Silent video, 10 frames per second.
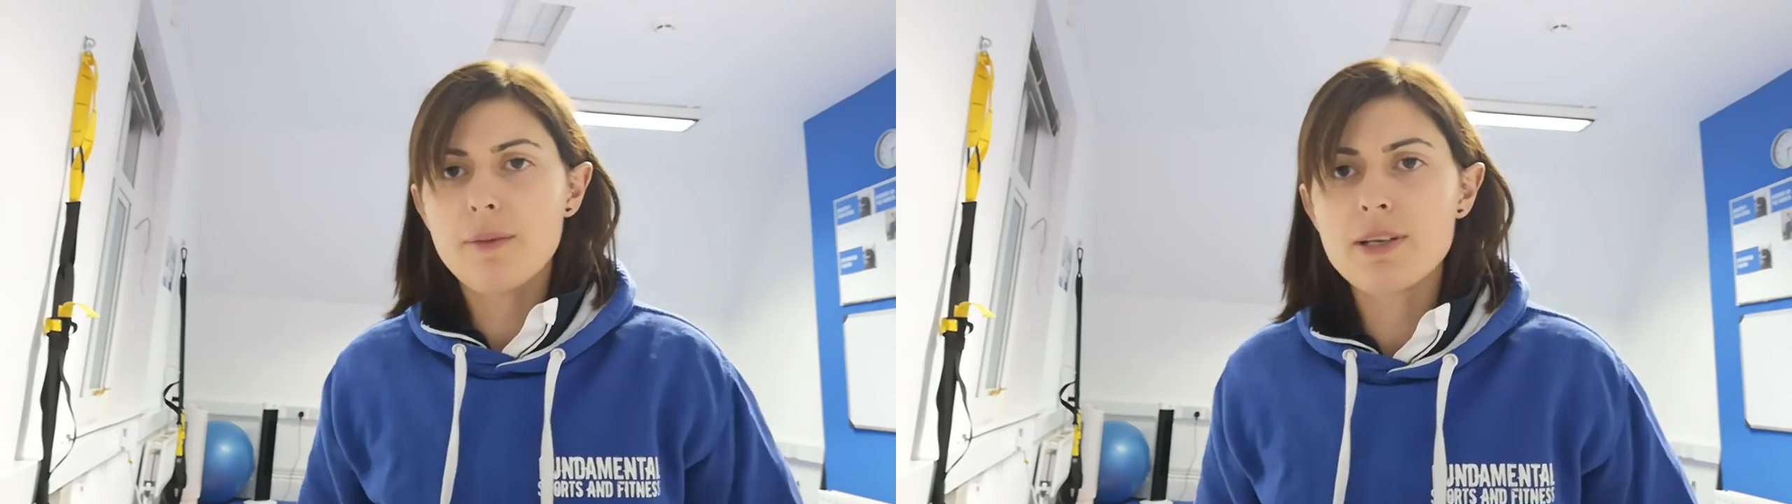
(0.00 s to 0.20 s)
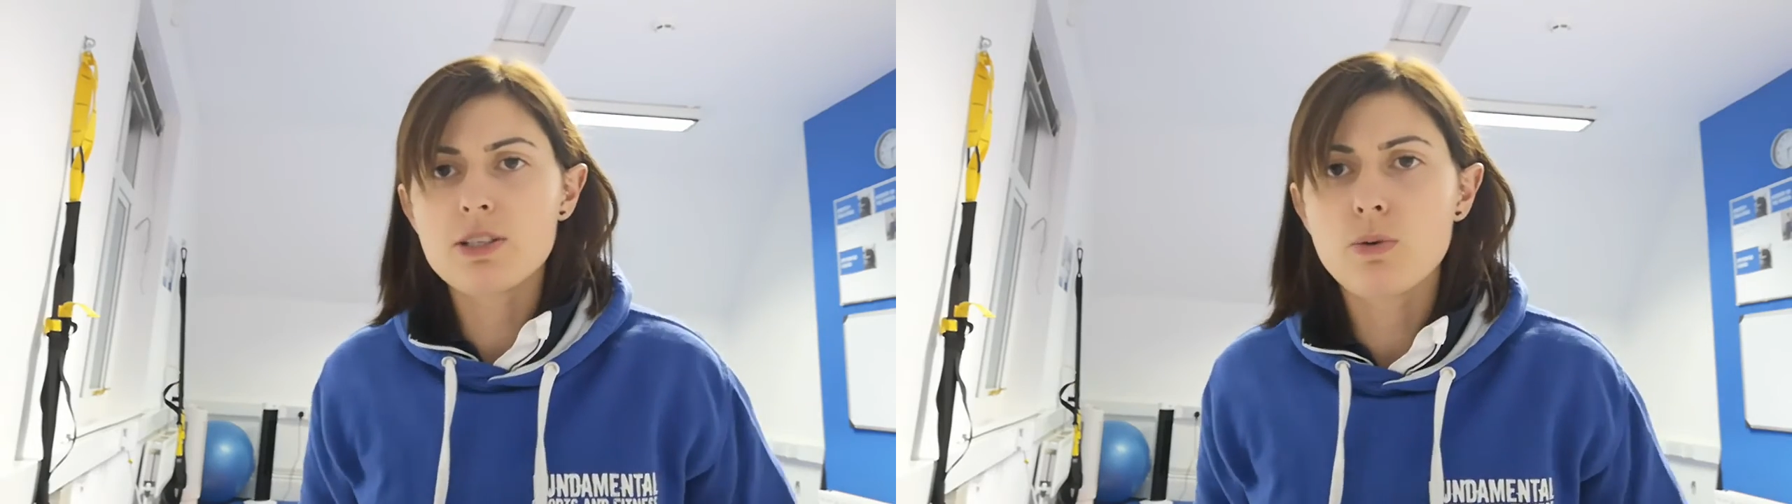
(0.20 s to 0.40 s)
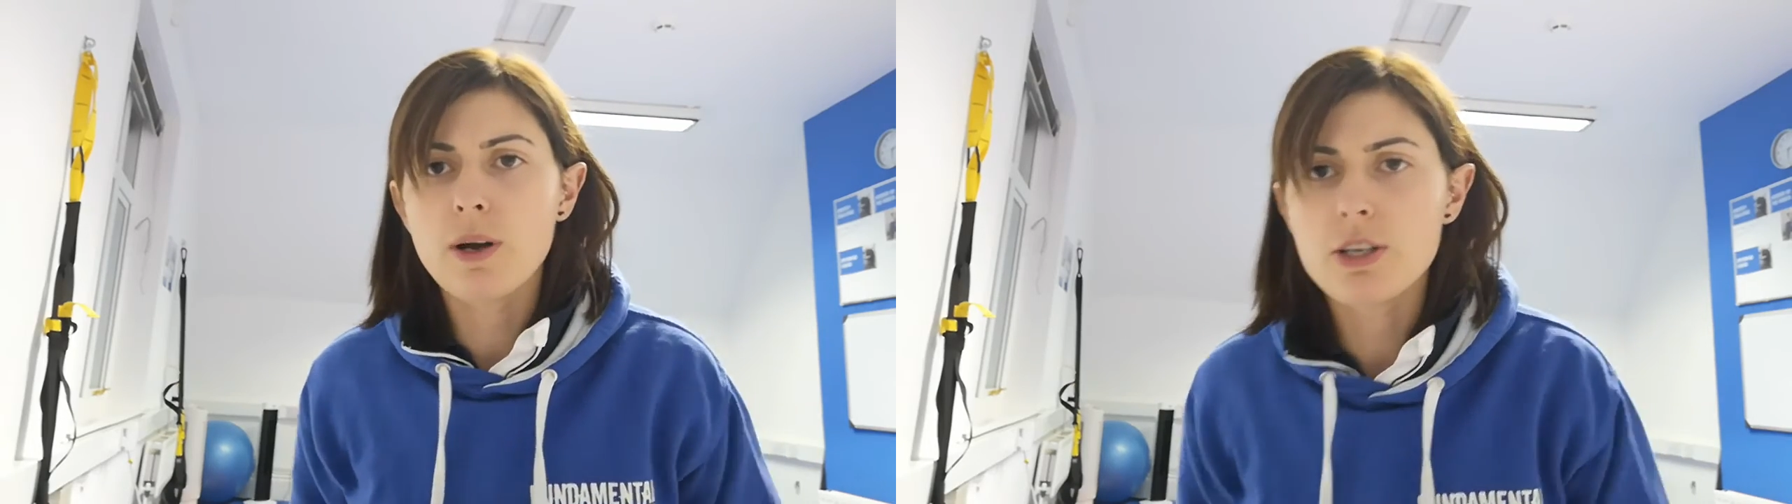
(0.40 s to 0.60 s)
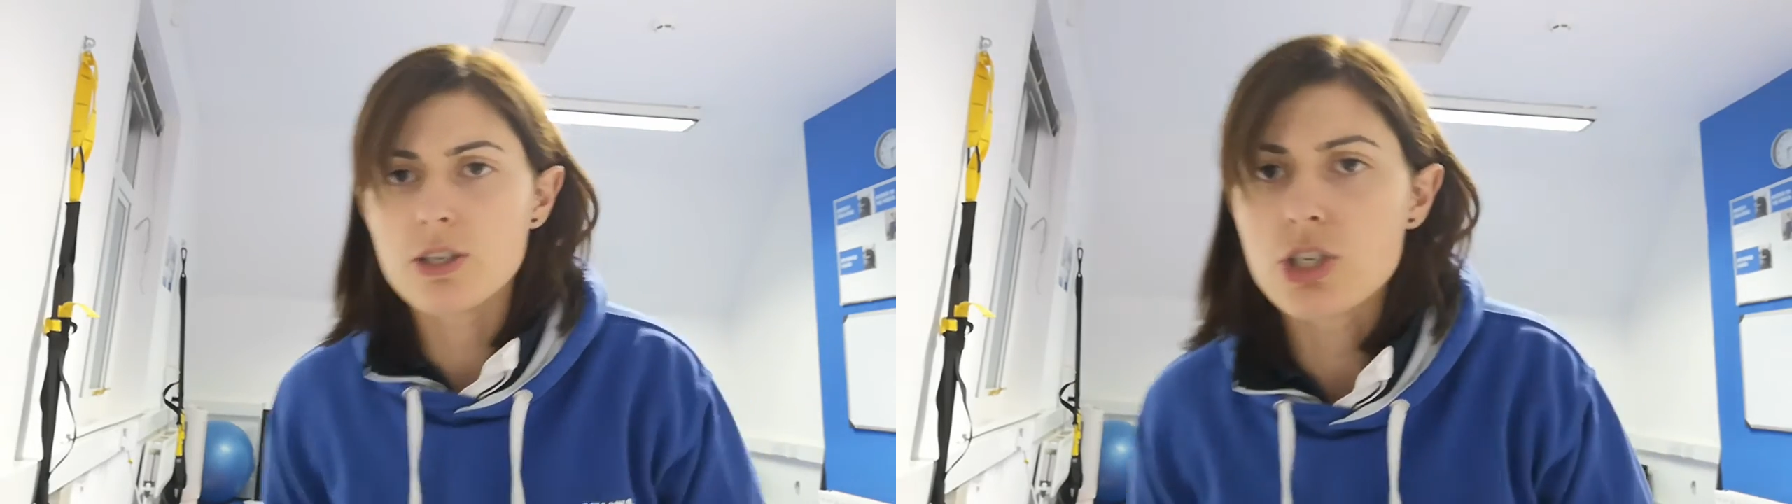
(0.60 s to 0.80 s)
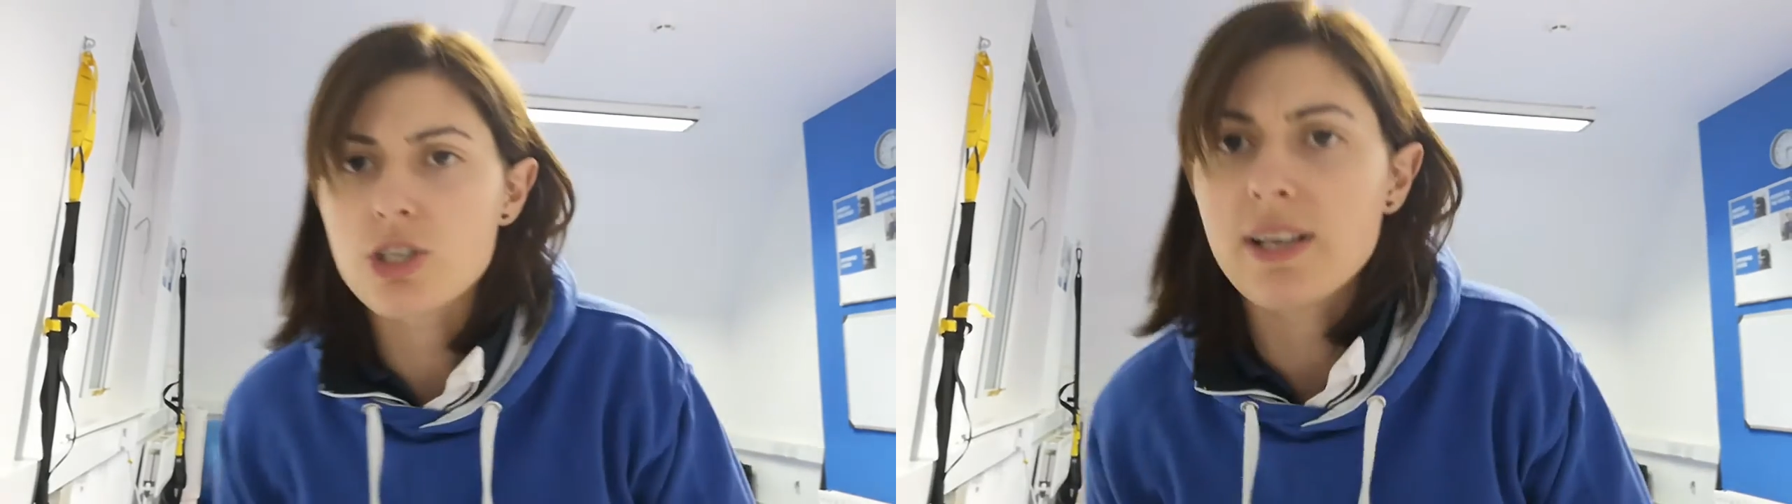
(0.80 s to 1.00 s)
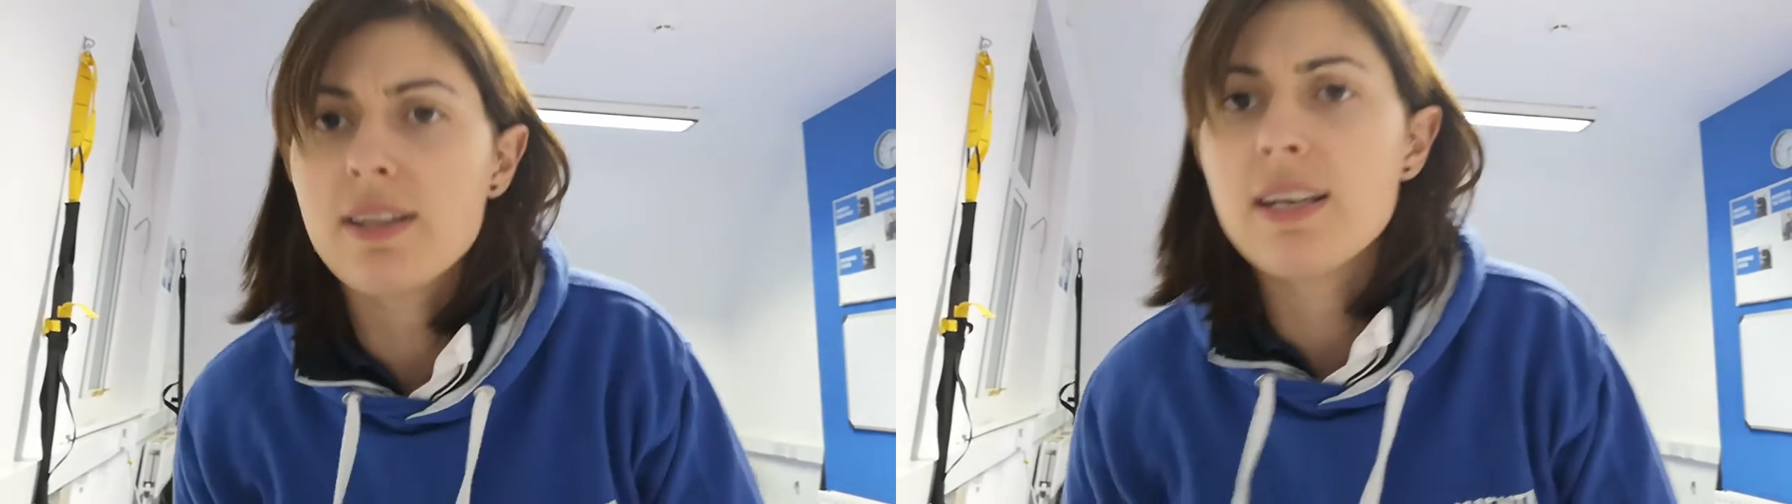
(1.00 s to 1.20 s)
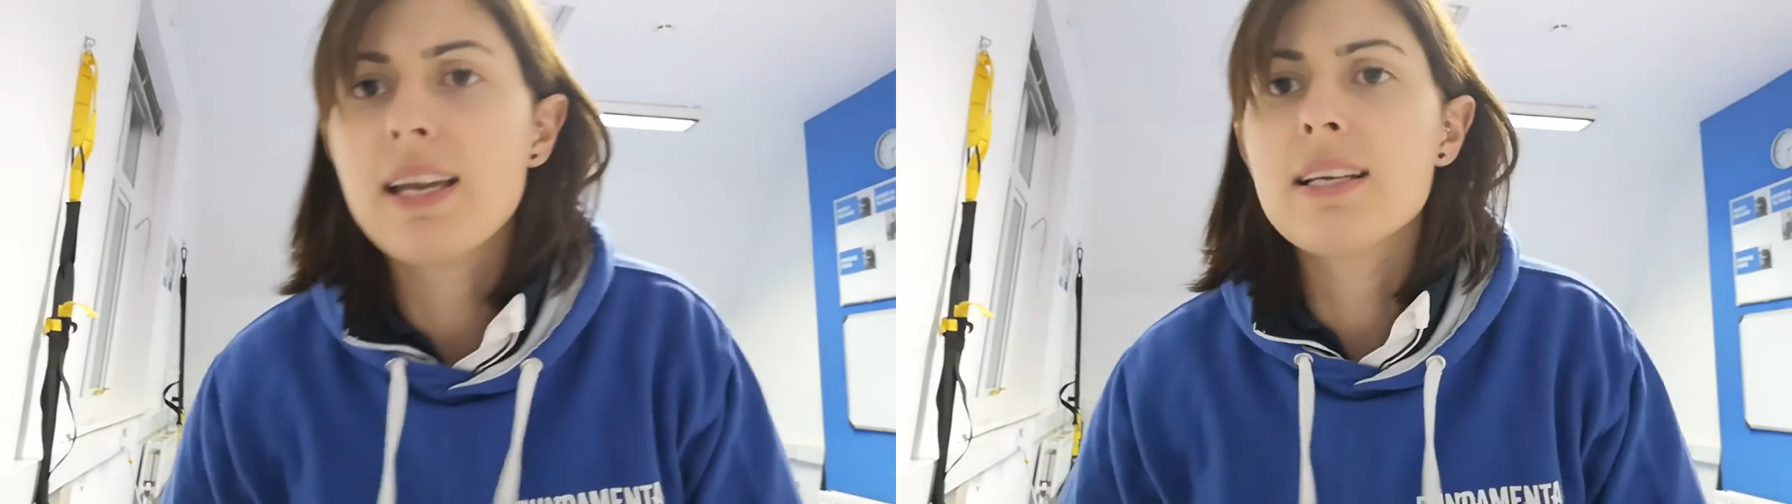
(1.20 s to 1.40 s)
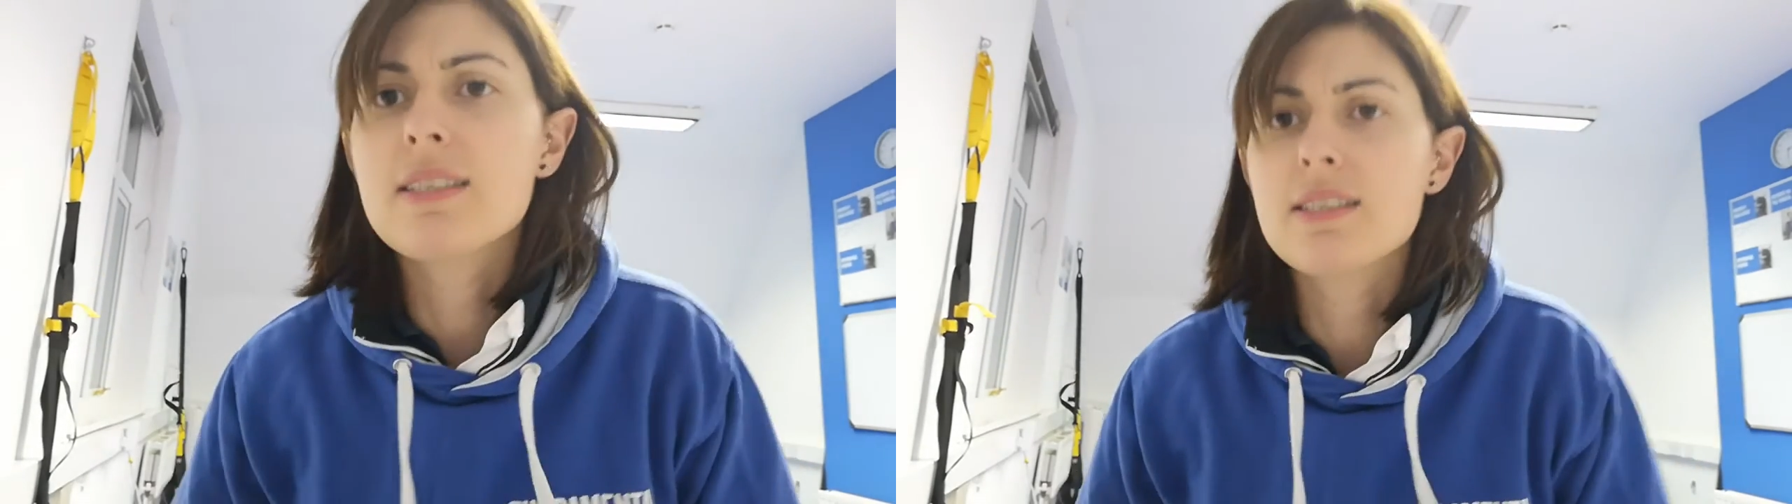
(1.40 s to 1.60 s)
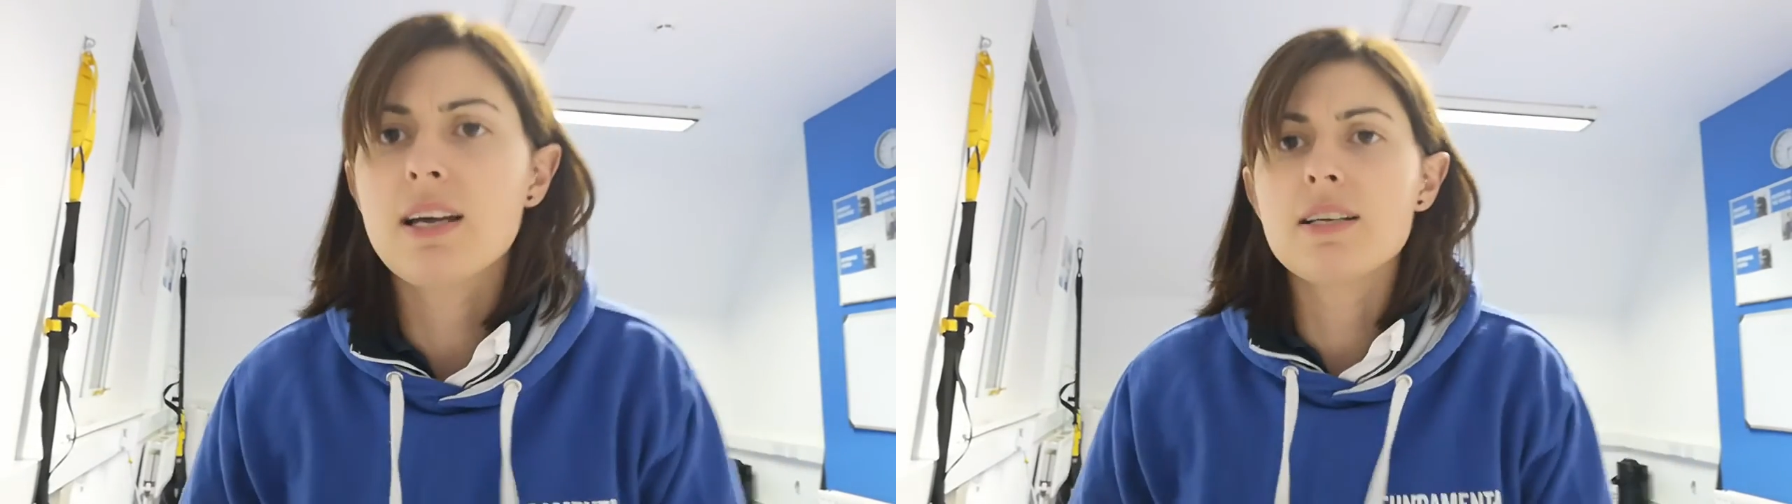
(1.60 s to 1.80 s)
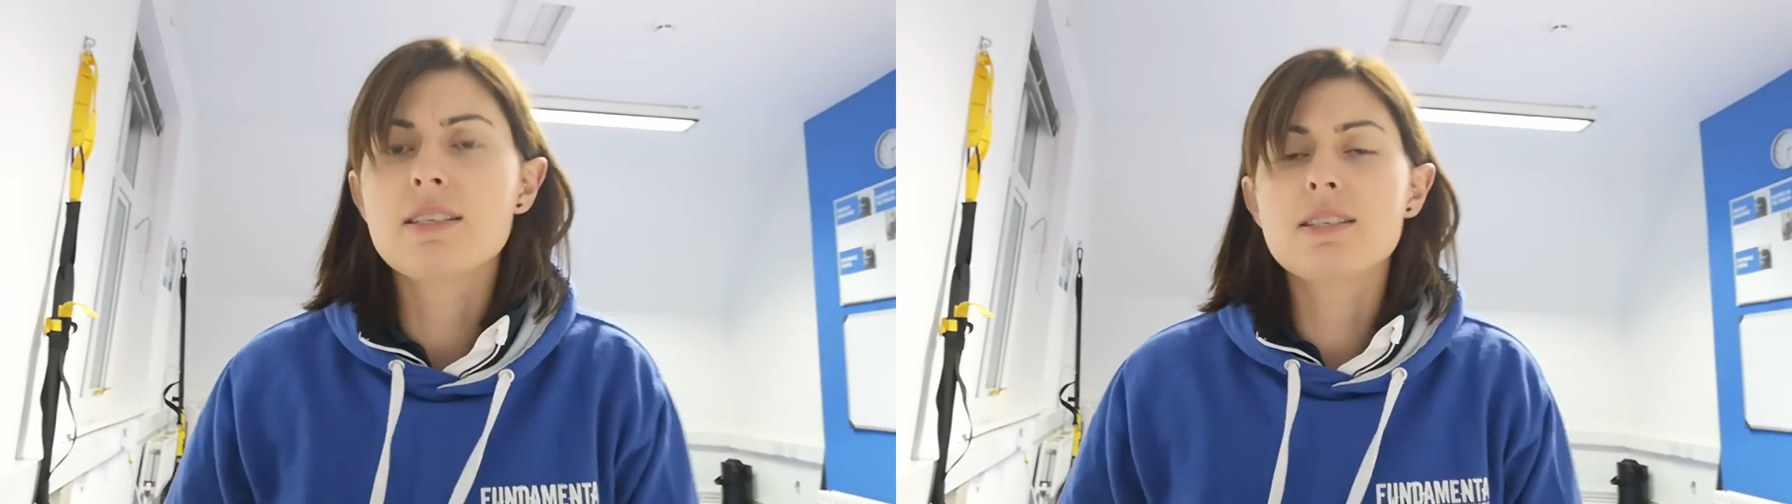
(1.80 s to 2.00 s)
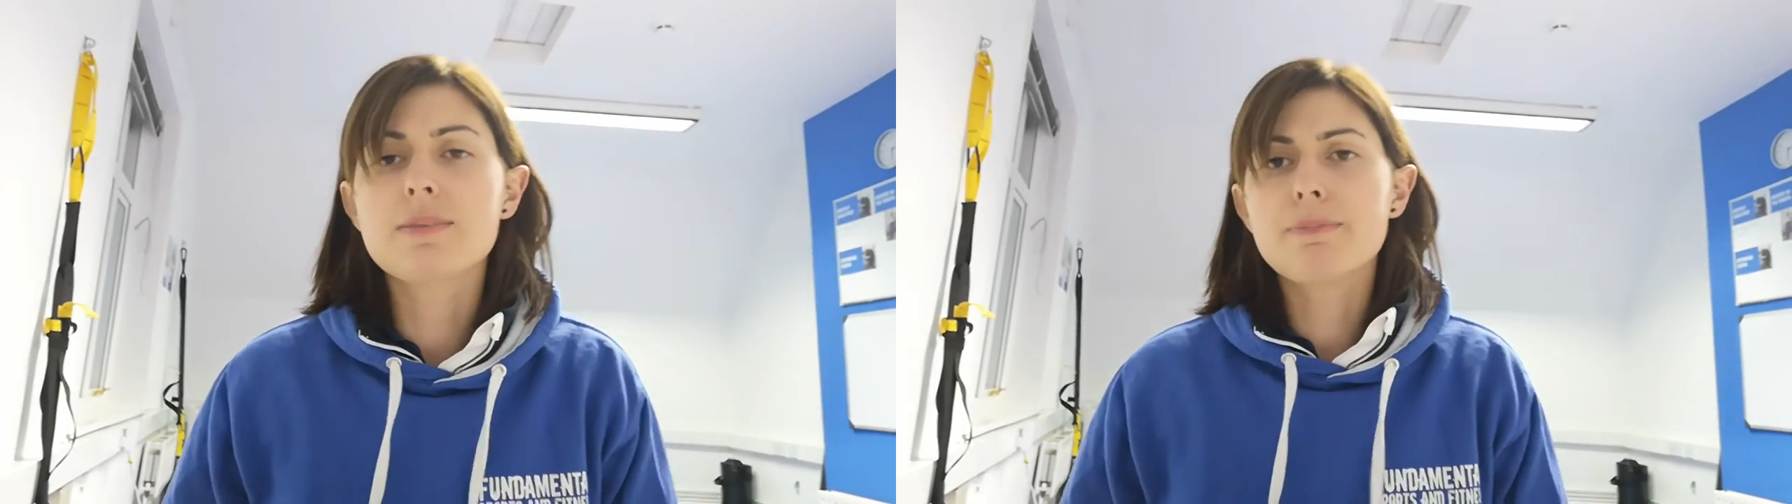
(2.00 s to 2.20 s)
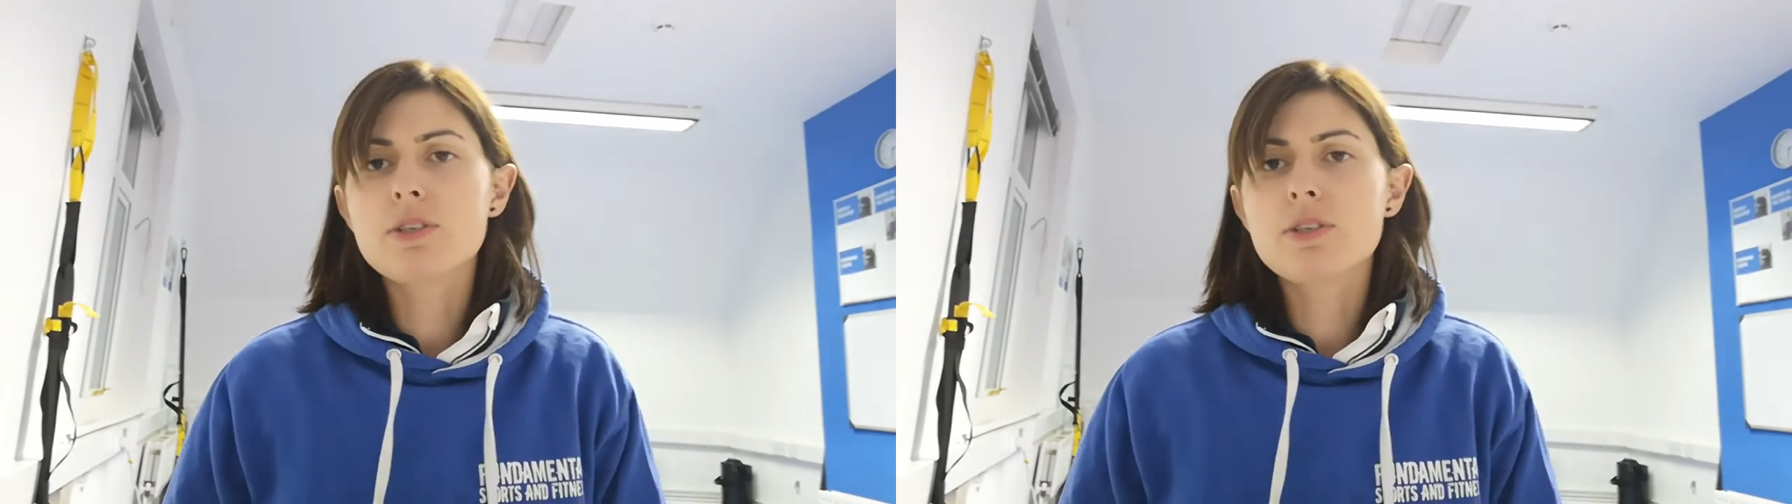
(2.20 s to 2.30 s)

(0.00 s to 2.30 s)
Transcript: as quite good strengthening exercises.